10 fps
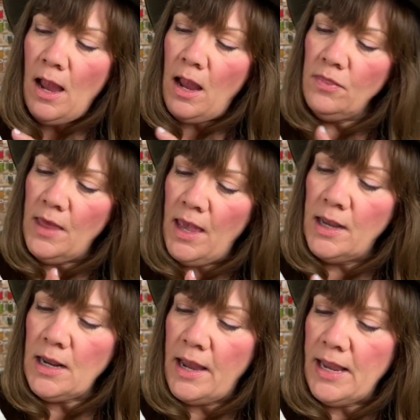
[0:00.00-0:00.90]
And
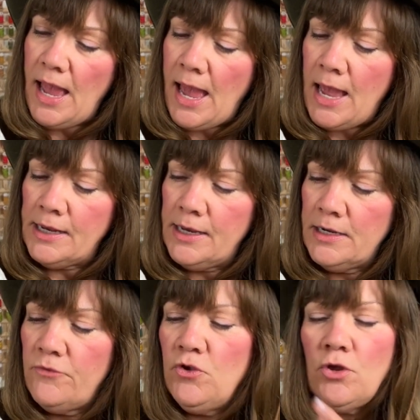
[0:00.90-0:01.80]
then I
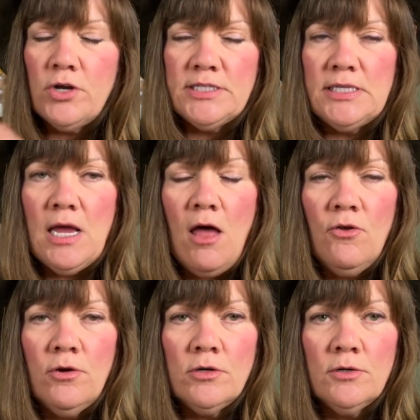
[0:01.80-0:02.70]
added, if you notice the
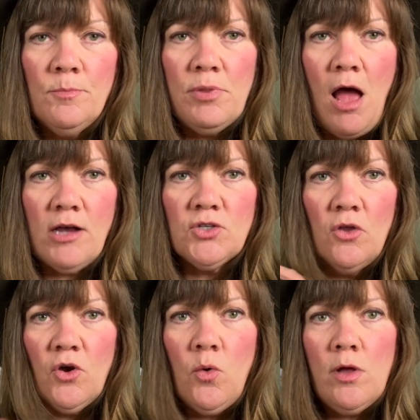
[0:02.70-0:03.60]
other blocks on
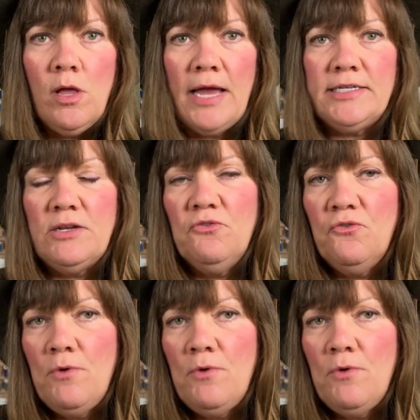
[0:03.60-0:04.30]
the quilt, I did